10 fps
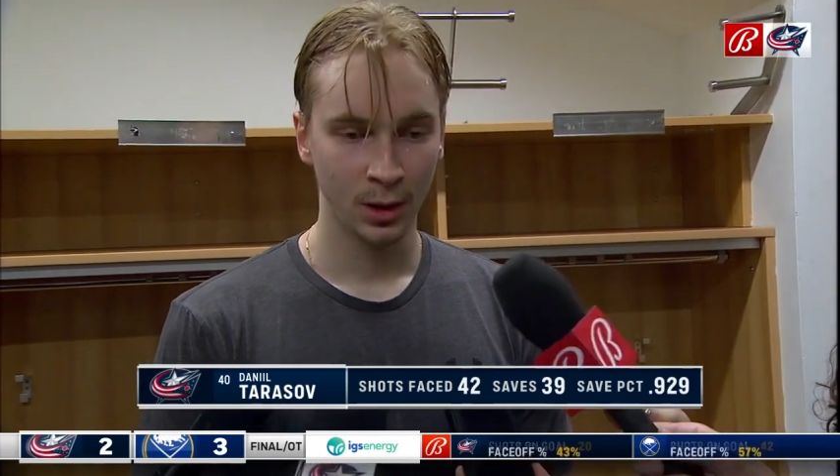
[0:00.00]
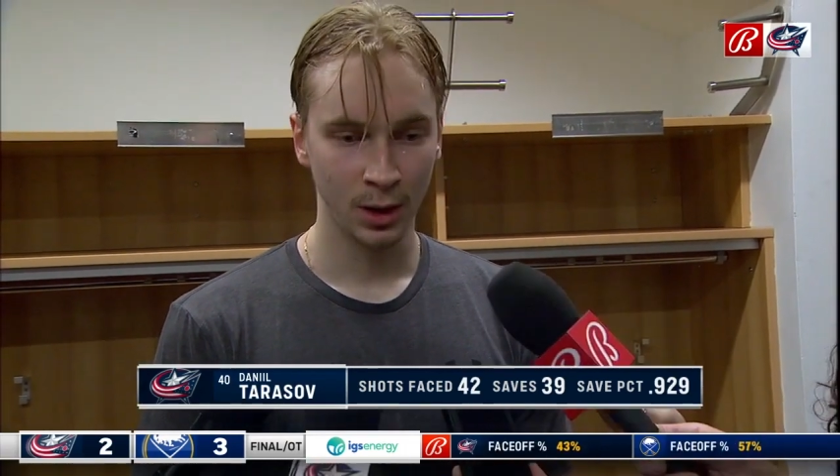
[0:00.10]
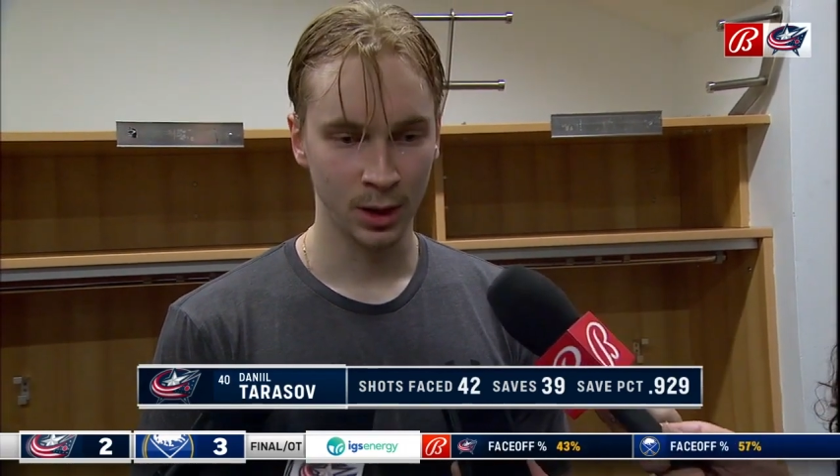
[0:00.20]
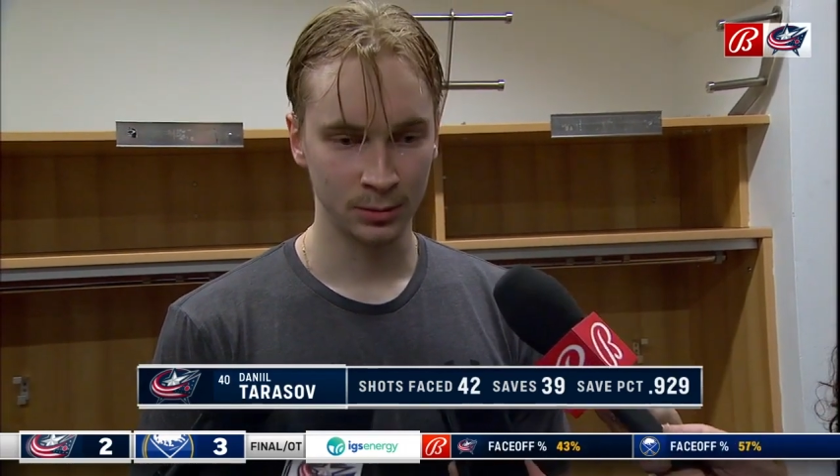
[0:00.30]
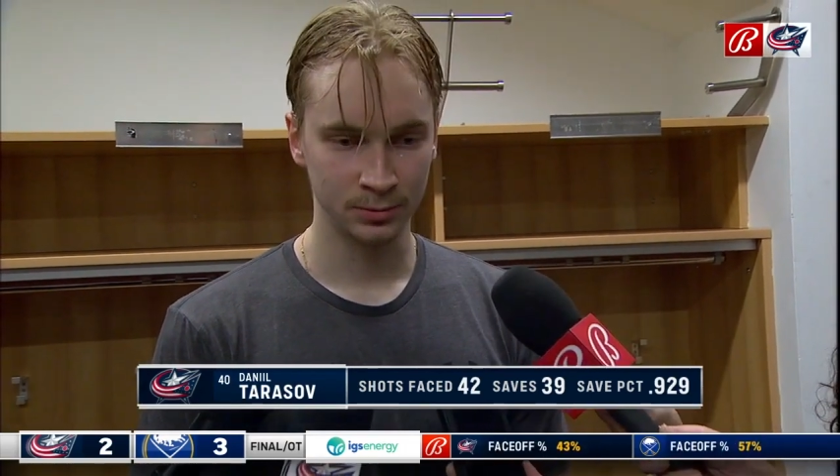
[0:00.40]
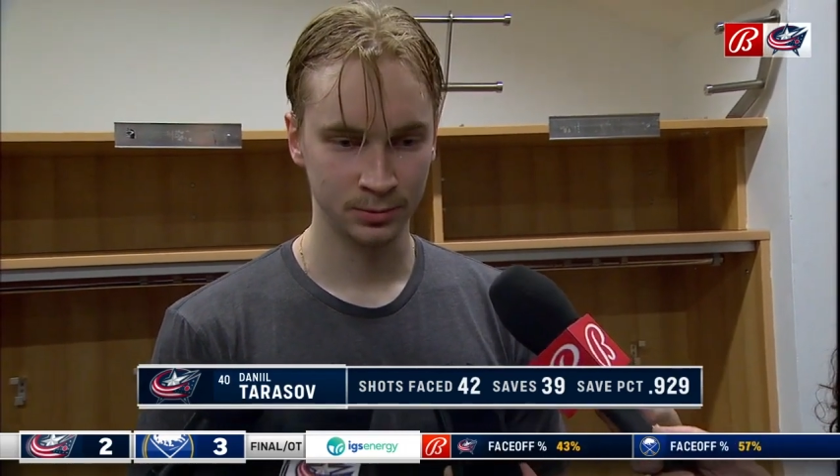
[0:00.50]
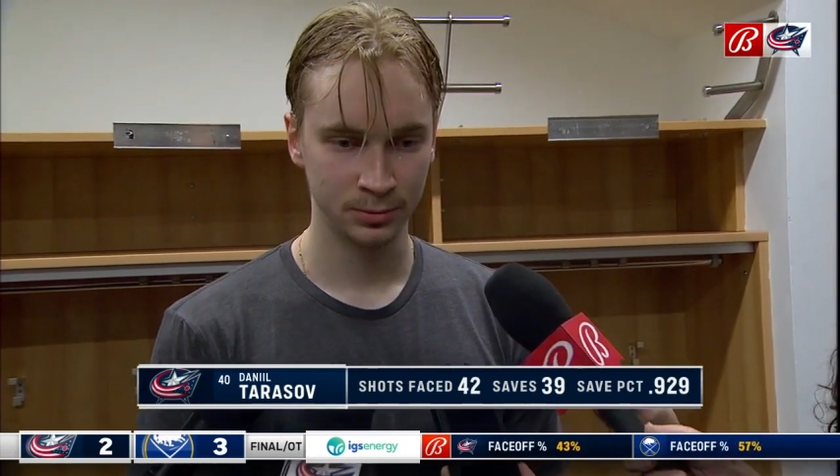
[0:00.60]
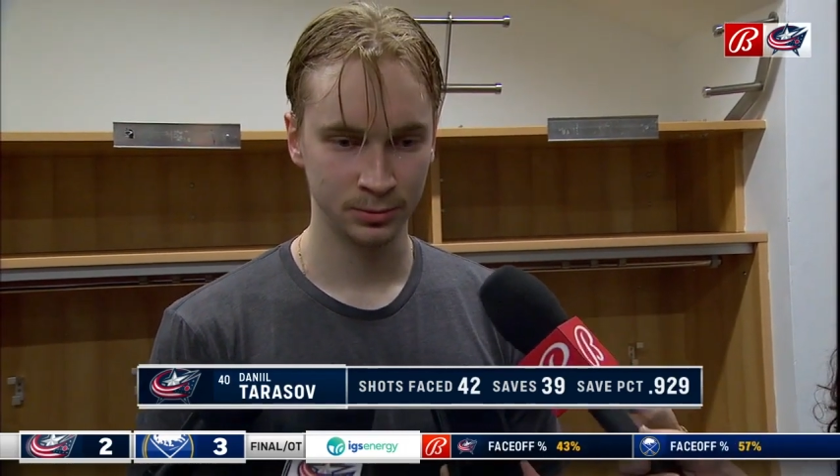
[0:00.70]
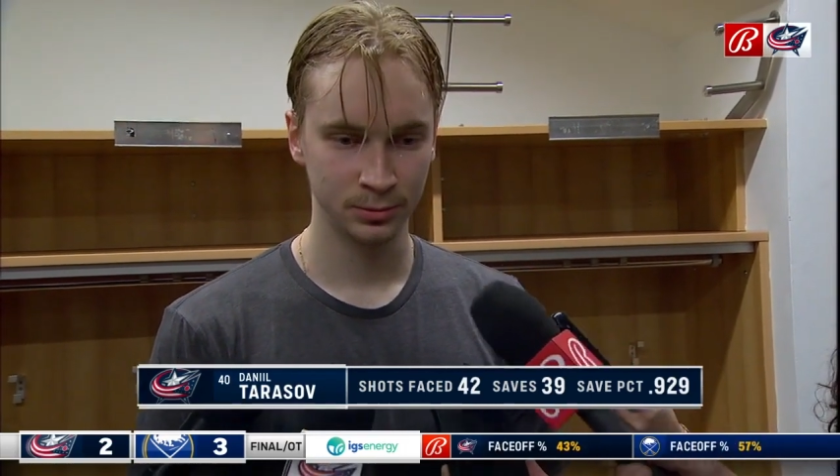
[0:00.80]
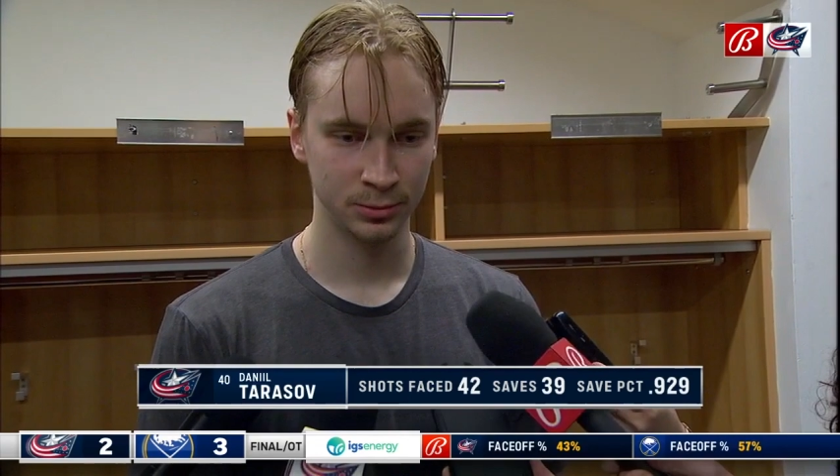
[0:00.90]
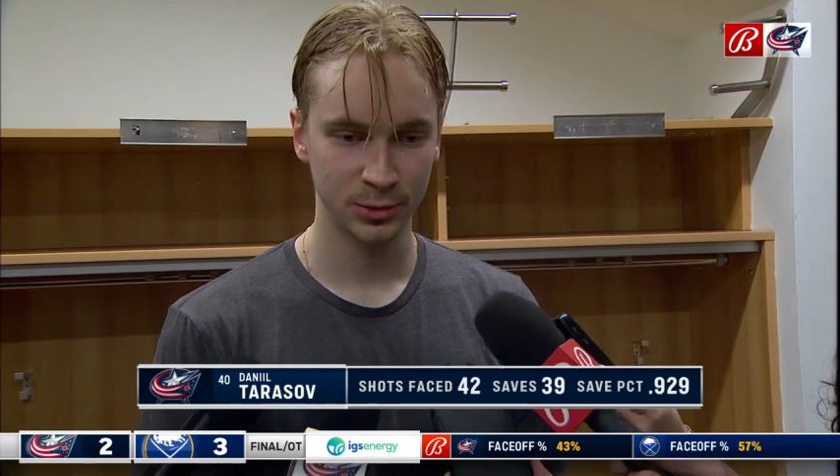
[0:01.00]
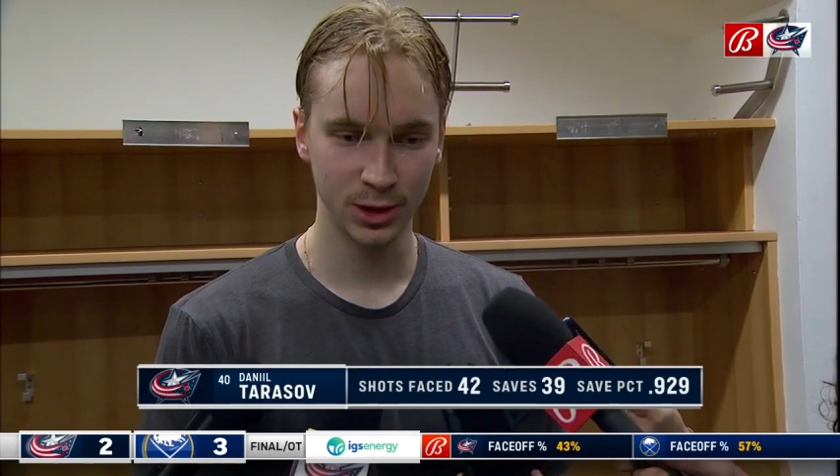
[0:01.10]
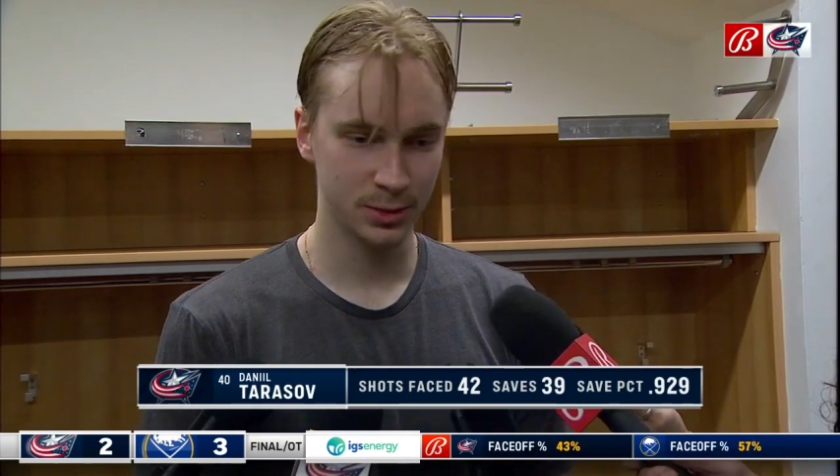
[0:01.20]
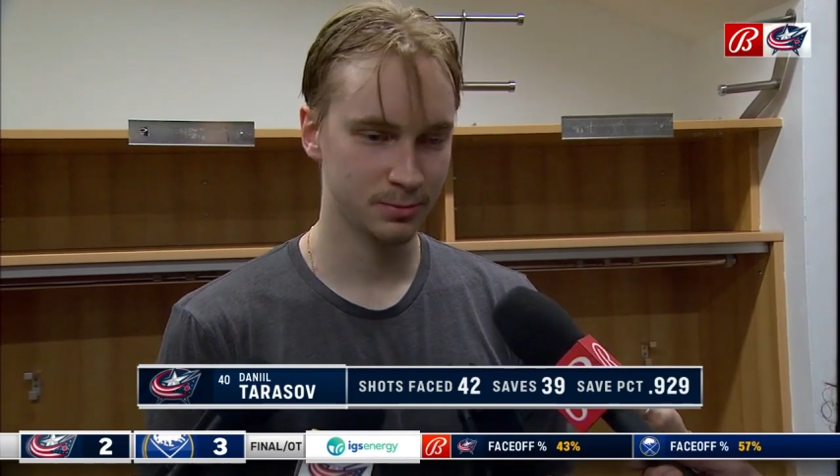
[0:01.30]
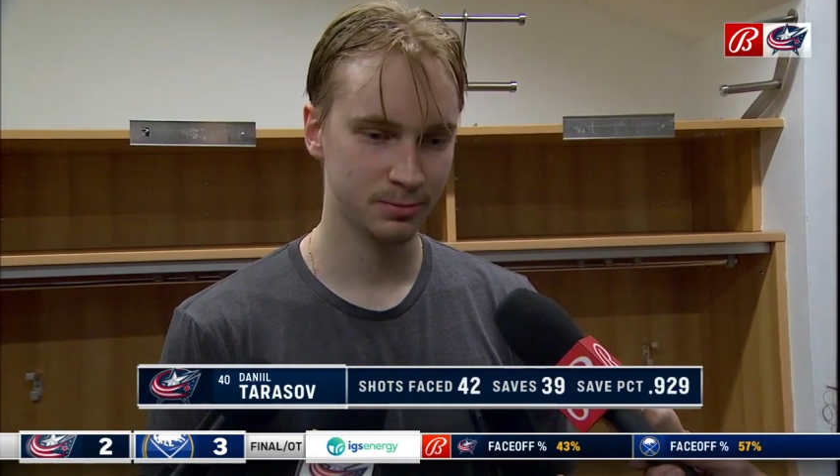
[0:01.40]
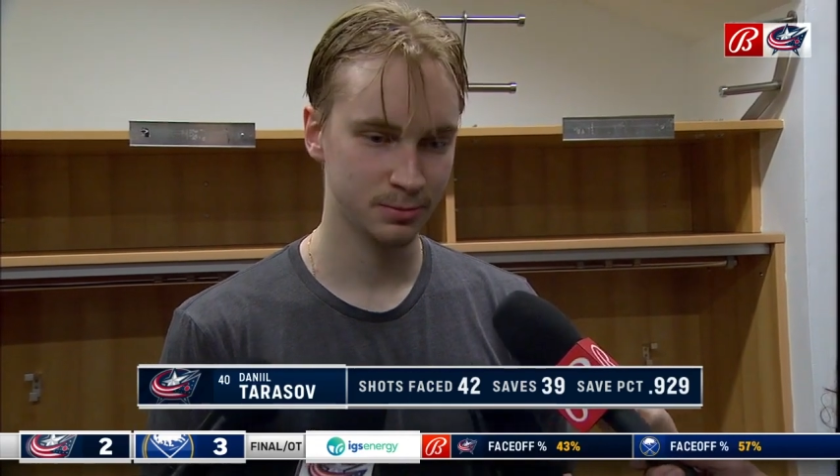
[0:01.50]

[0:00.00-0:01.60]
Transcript: um, just